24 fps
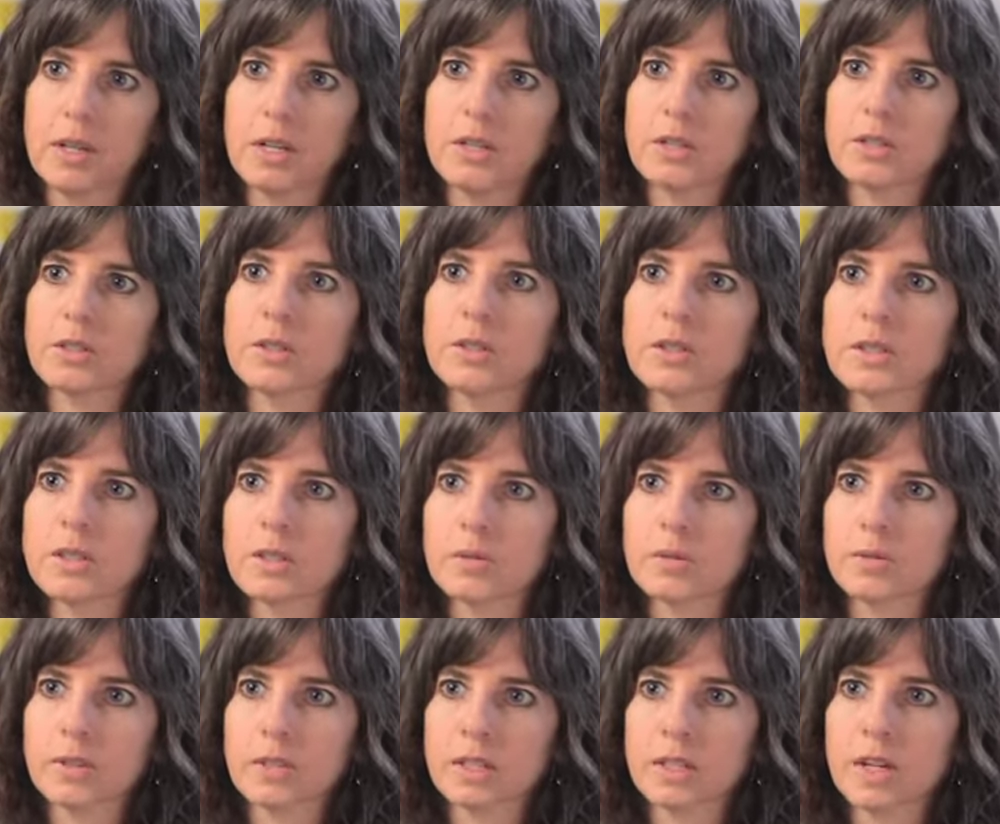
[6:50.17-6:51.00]
So it's
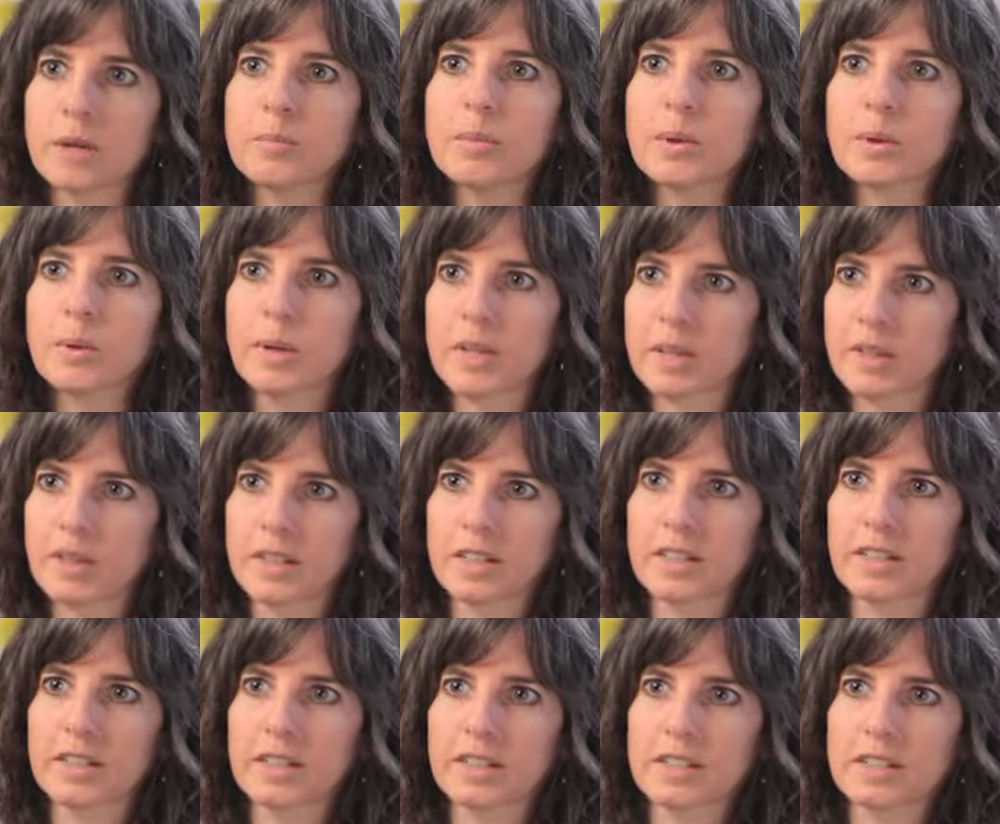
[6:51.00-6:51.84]
the number one
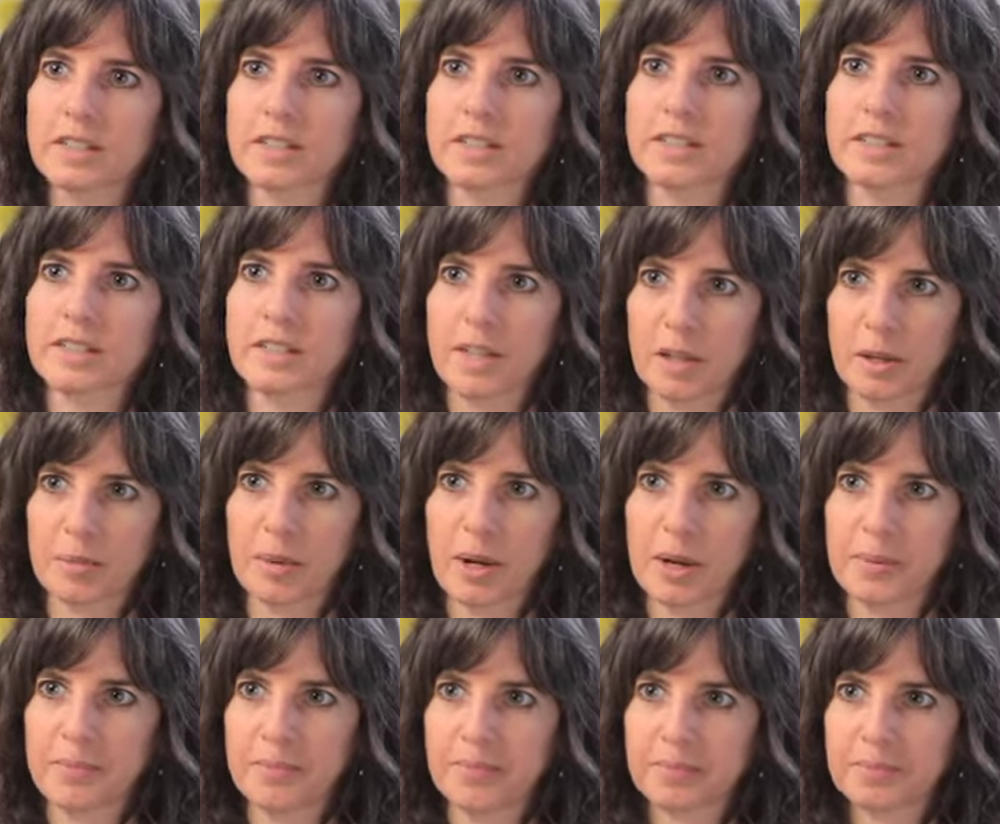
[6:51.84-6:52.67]
thing is to
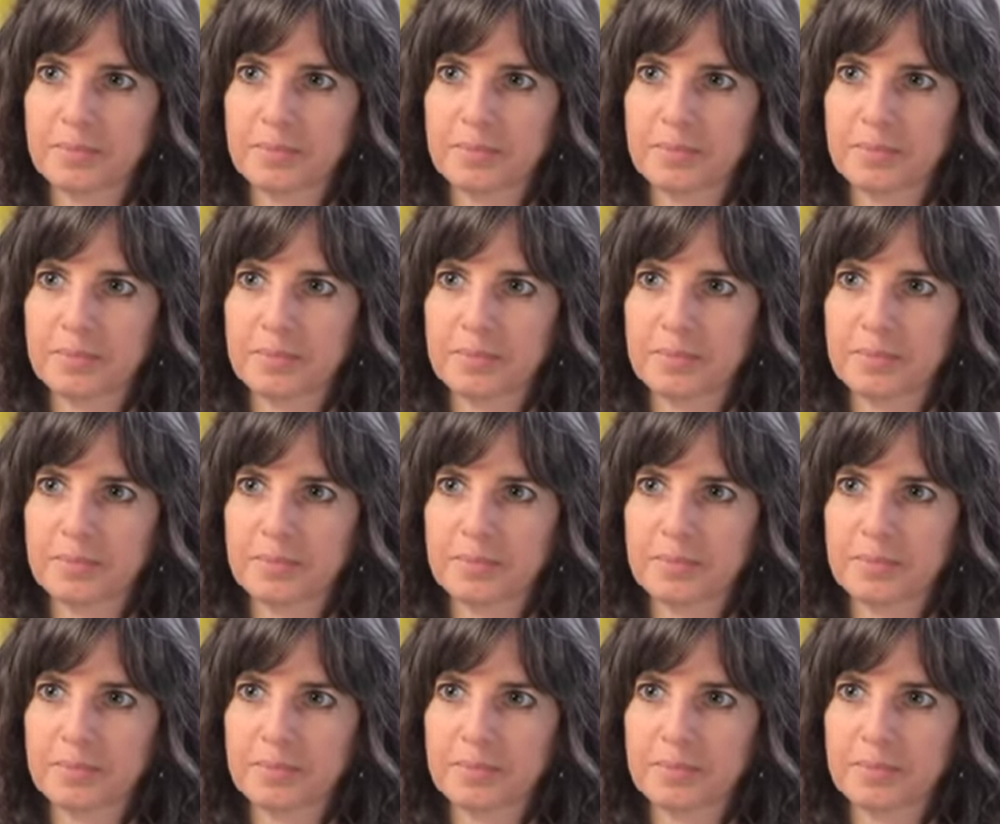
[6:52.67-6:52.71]
celebrate.